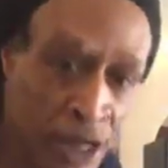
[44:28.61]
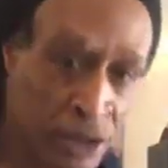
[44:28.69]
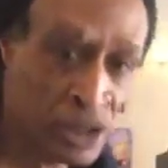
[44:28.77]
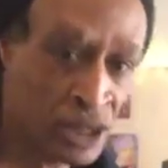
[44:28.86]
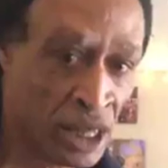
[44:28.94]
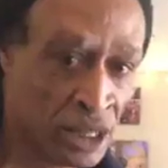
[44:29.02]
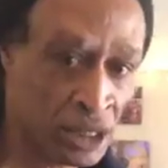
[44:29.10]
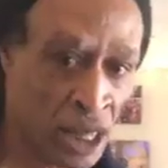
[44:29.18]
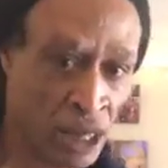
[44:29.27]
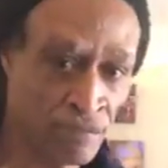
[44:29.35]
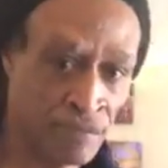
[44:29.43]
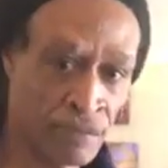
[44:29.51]

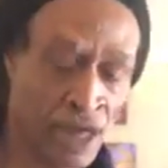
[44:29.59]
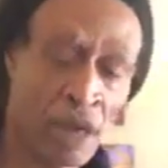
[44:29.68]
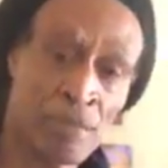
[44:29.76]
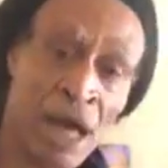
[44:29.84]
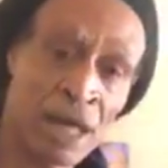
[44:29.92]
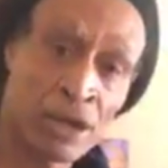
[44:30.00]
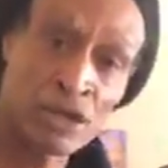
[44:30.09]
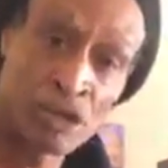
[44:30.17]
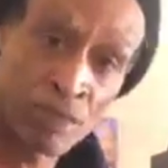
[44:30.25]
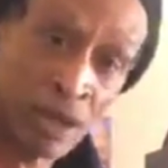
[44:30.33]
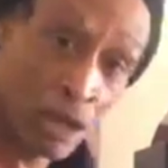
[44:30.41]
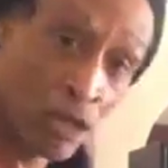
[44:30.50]
Trendsetter, a
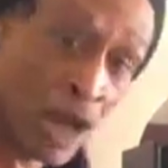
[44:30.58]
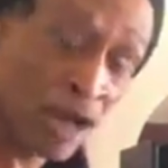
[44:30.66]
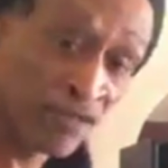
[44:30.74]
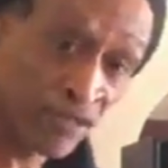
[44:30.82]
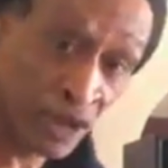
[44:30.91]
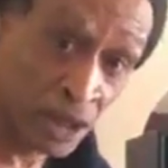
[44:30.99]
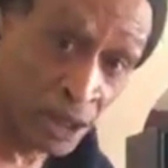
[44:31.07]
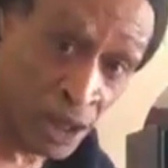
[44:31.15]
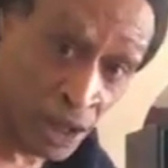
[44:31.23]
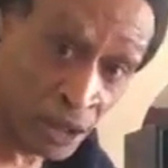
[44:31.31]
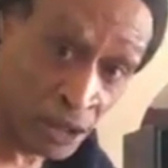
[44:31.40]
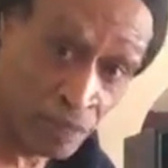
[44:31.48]
man who's been around
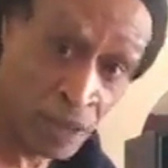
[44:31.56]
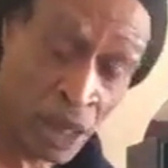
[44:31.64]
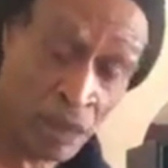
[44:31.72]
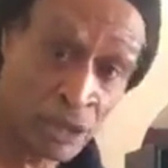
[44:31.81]
for years,